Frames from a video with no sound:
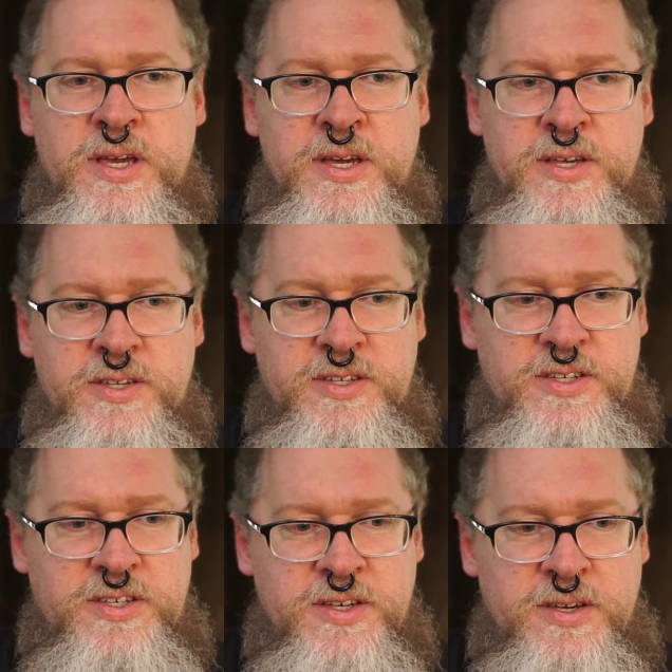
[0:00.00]

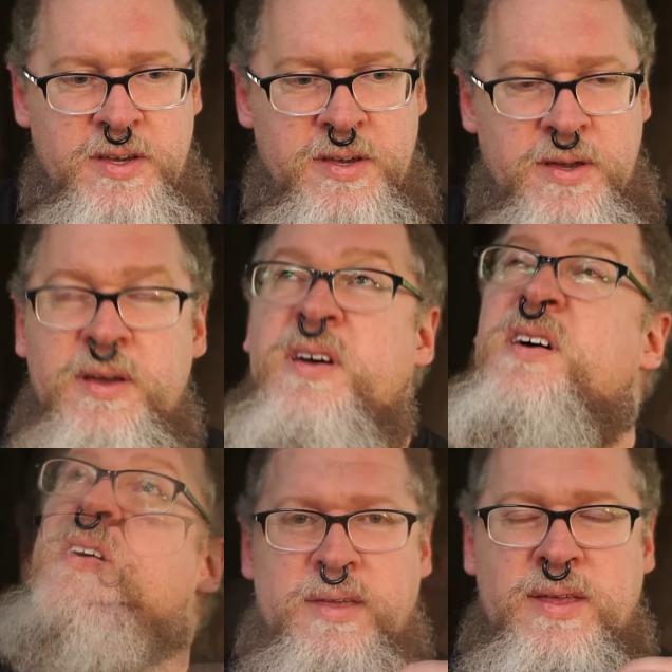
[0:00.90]
is,
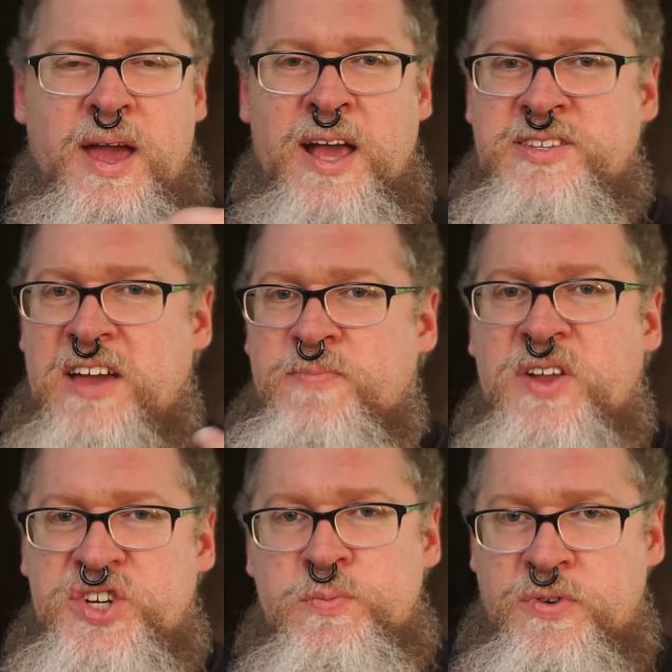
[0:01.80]
as I've
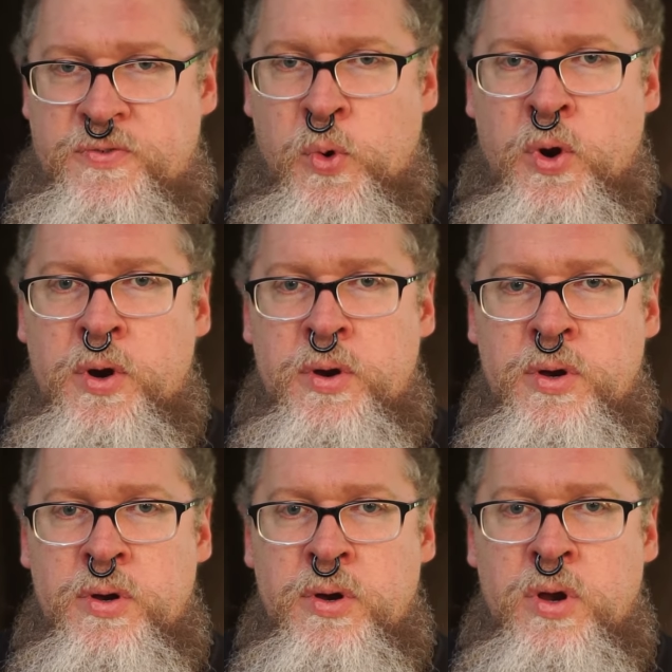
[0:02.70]
mentioned before,
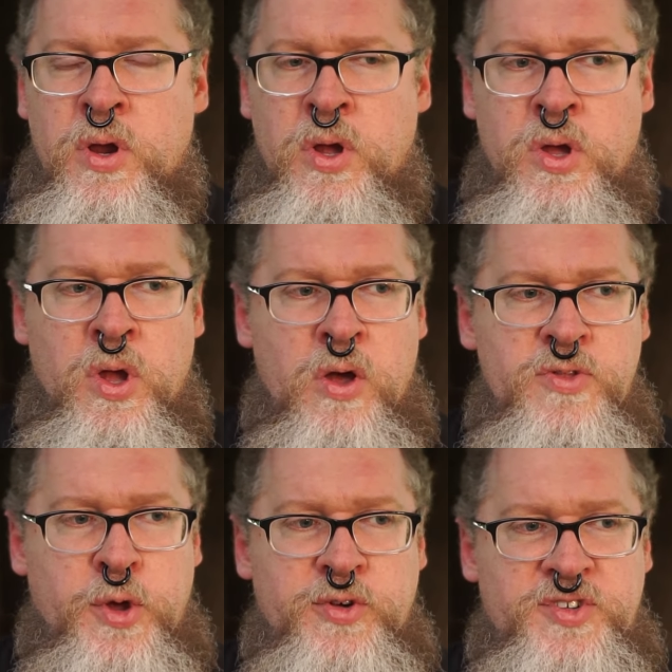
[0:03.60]

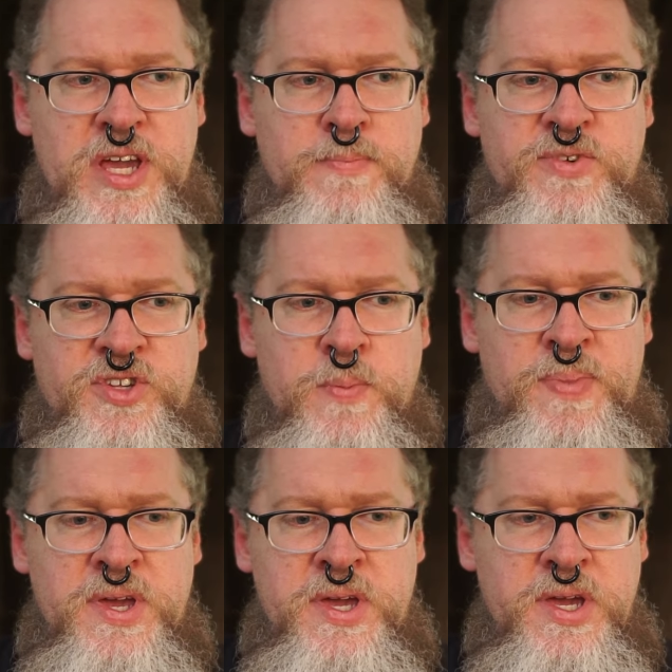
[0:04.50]
there seems to
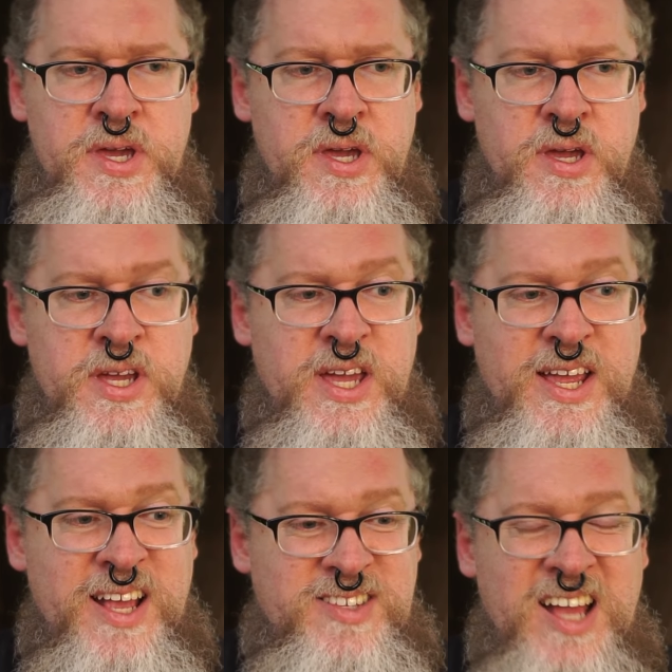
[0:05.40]
be
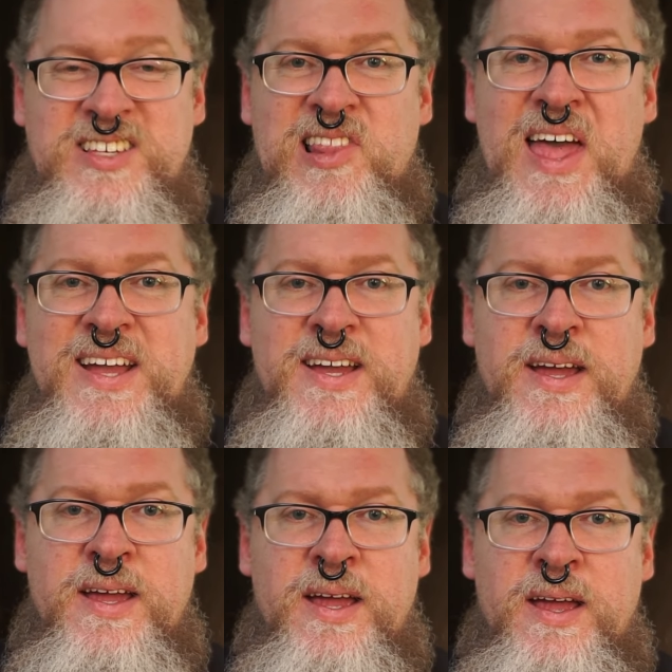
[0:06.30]
it's, it's like
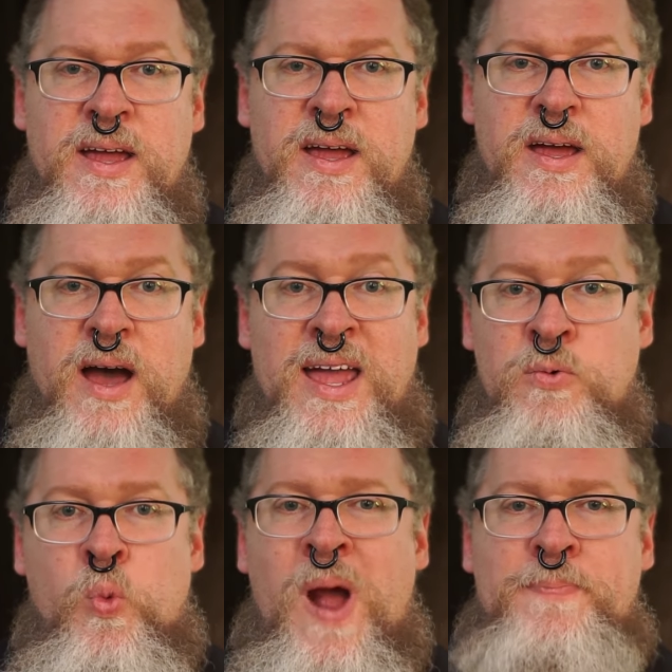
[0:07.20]
a
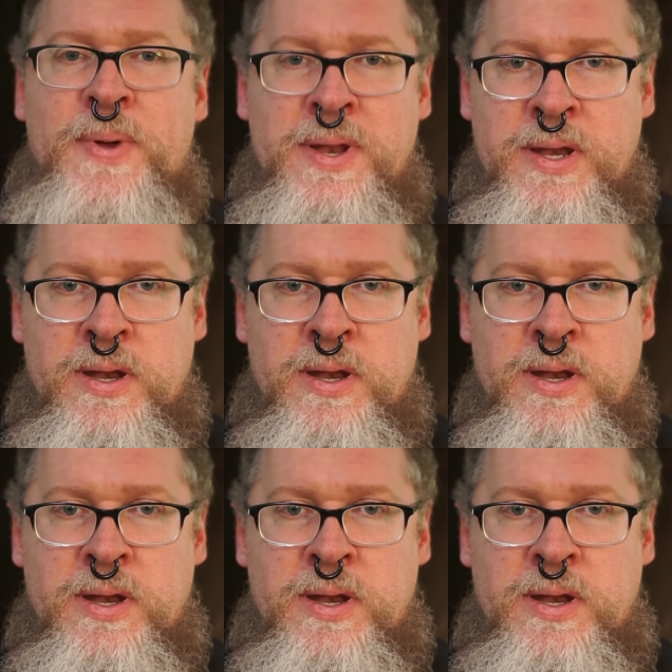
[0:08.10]
weapon